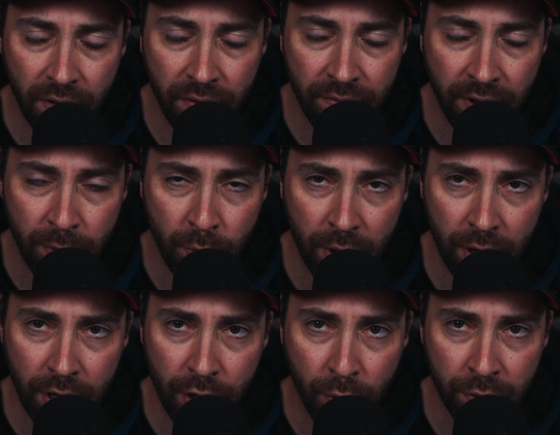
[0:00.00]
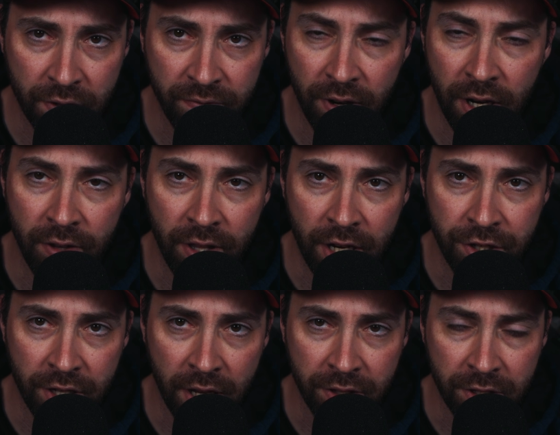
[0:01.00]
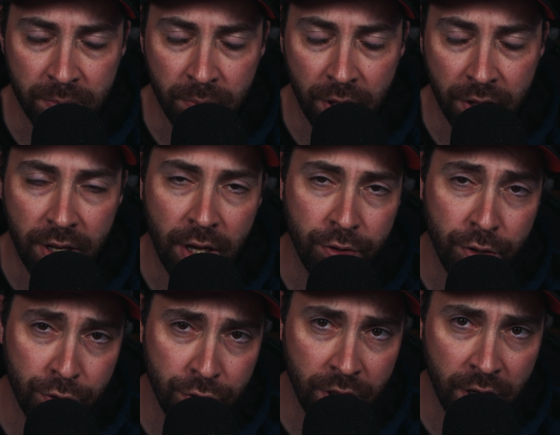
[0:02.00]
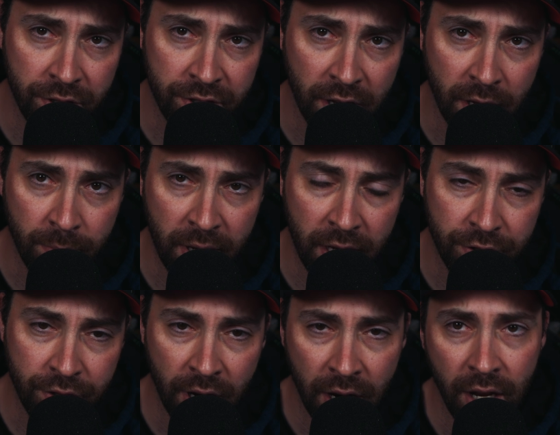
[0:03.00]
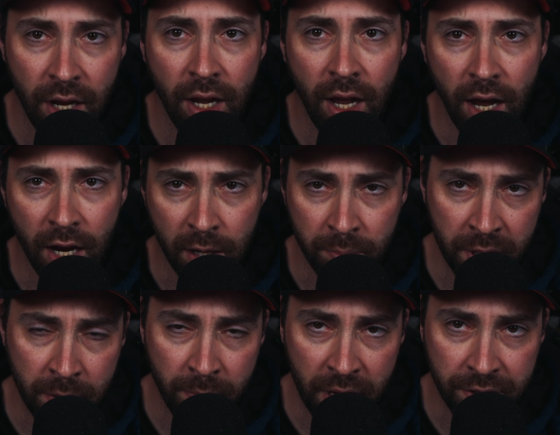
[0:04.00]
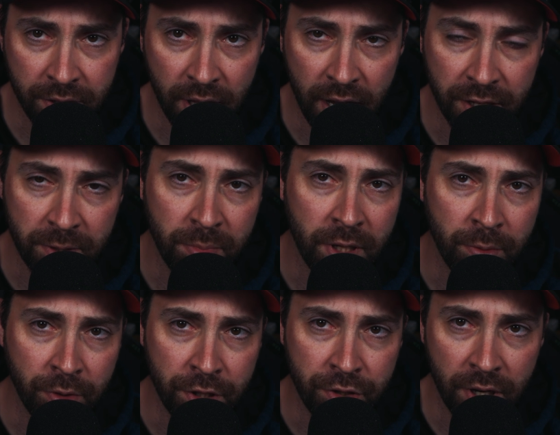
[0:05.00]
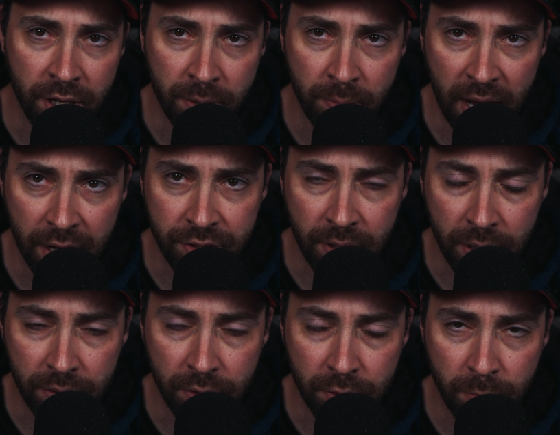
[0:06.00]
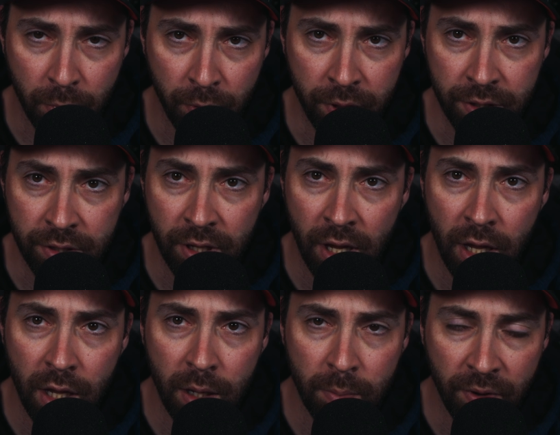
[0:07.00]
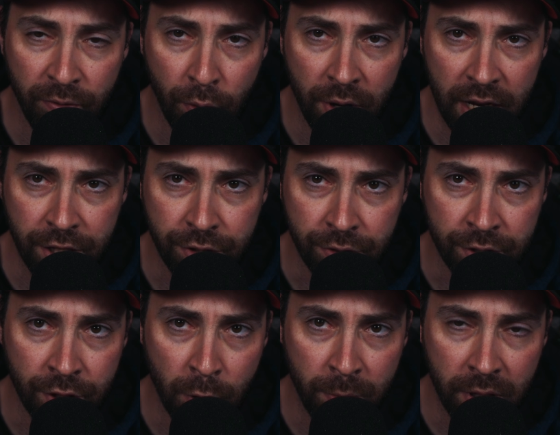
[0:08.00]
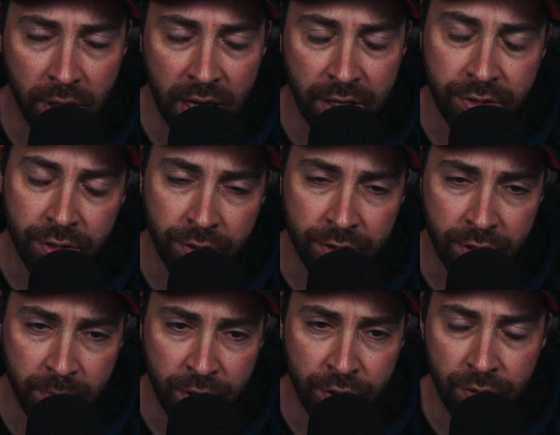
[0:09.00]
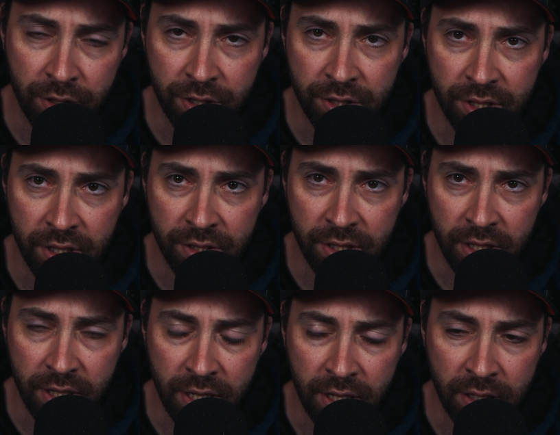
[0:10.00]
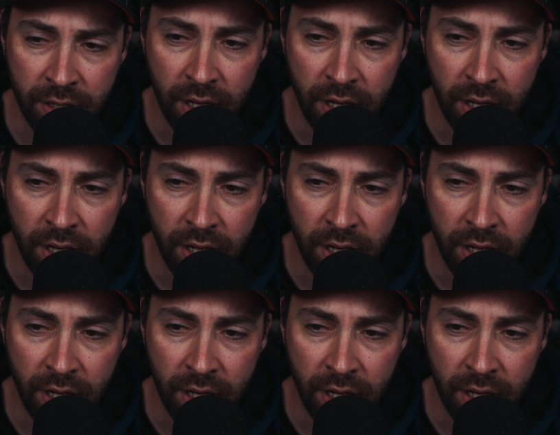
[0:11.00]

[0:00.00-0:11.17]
February course of fire that I shot this month. Now, usually on the second match, I compete in base class, but I'm really trying to max out those points before nationals in open class, so you'll see me shooting the CZ again